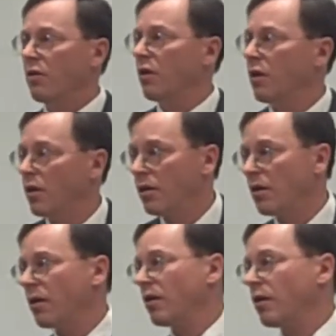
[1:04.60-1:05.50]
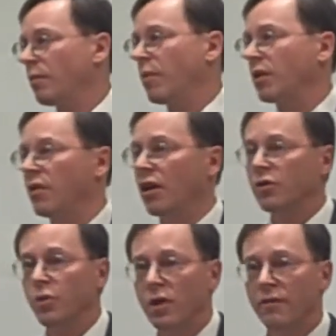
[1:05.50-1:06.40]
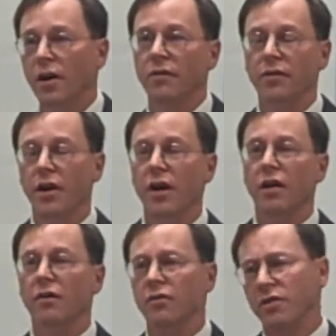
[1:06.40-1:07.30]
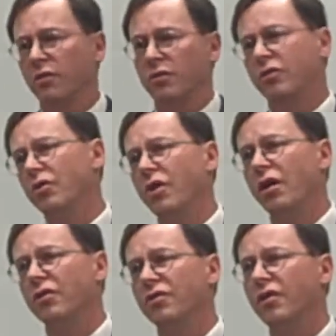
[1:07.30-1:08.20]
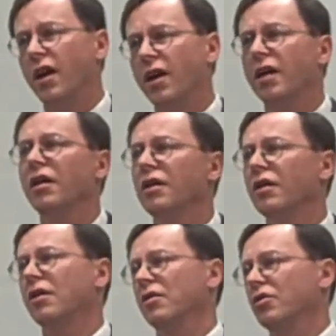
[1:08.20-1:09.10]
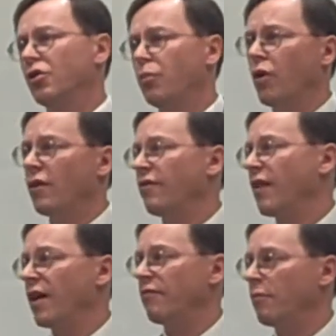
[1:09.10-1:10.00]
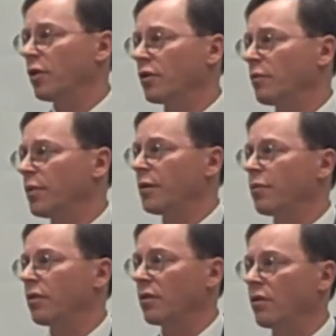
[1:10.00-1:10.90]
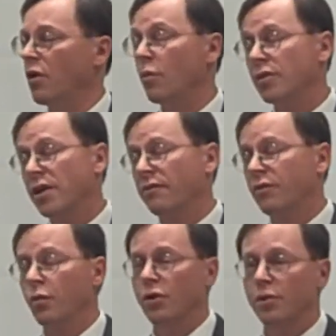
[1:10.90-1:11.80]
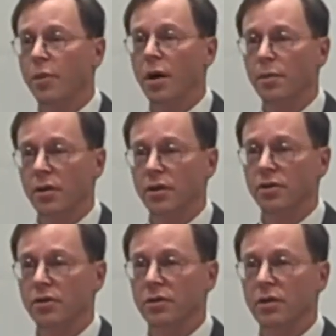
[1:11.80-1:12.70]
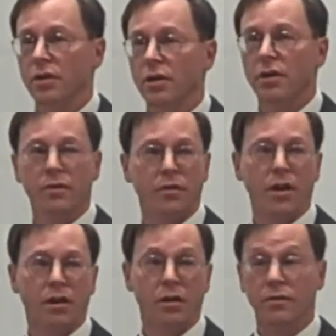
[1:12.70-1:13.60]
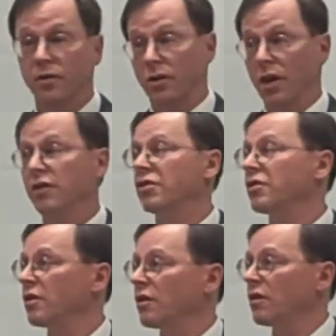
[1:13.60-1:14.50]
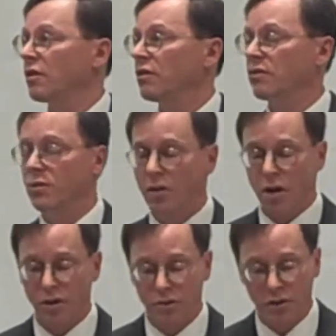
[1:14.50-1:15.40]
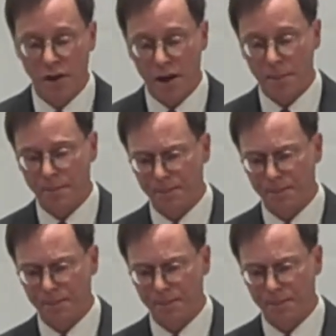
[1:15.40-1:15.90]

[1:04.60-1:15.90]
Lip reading: it on $1.25 a day and you said there's $2 a day, 2.5 billion people, almost half the world's population today lives on less than $2 a day.